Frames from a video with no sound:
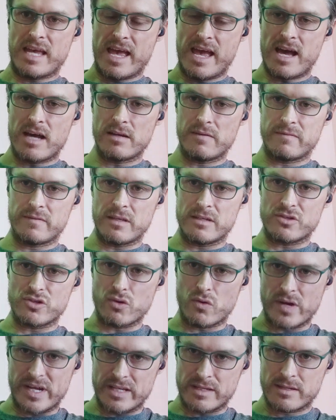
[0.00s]
out of the
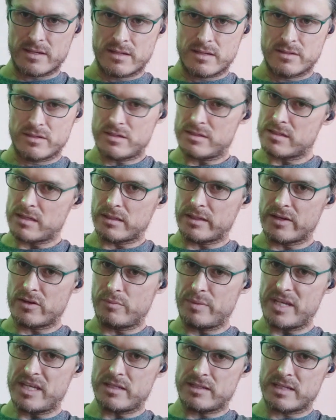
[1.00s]
joint just a little
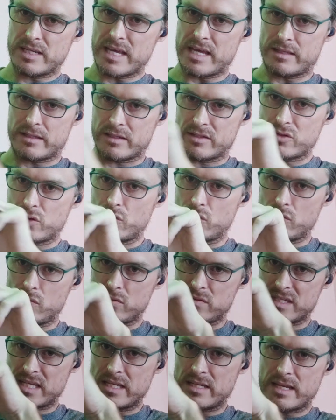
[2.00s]
bit to get the
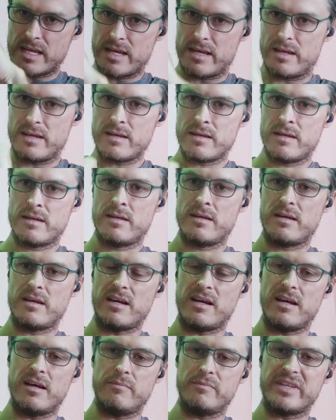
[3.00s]
tools in there.
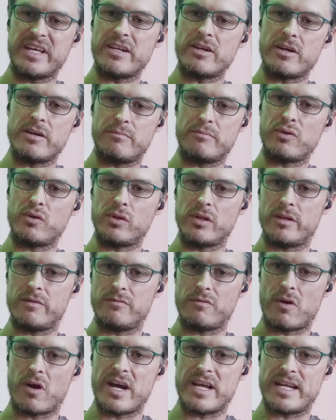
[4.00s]
They don't pull it
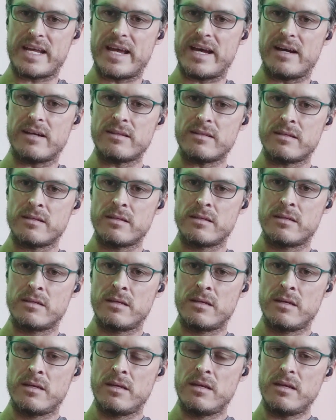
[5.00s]
right out,
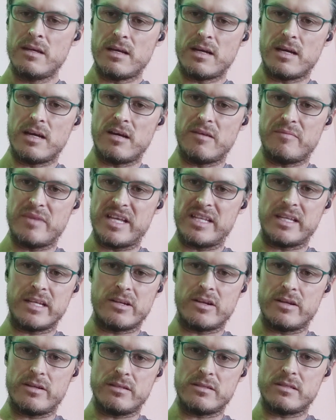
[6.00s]
and they
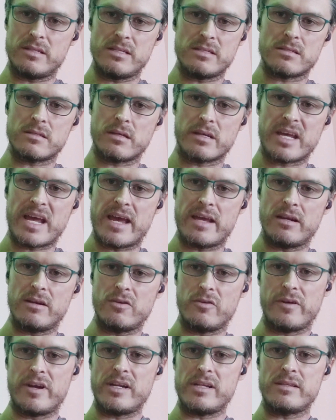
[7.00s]
don't dislocate it
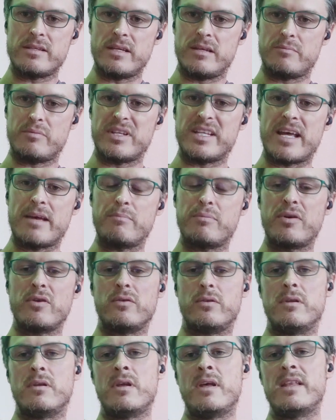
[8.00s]
or anything, but they
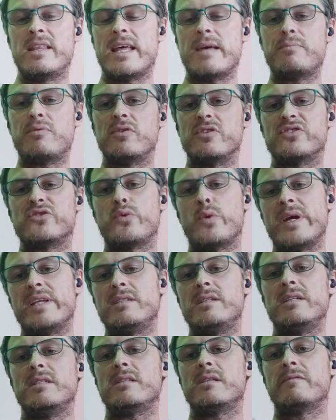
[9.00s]
put
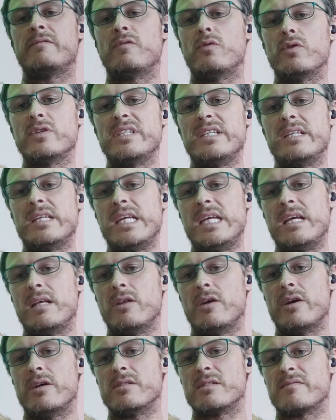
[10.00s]
20 to 40
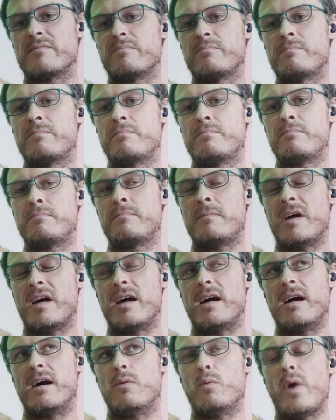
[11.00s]
kilos
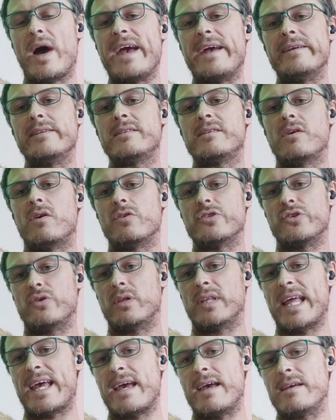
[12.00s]
weight on your
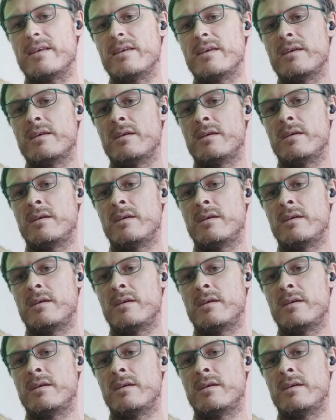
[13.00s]
leg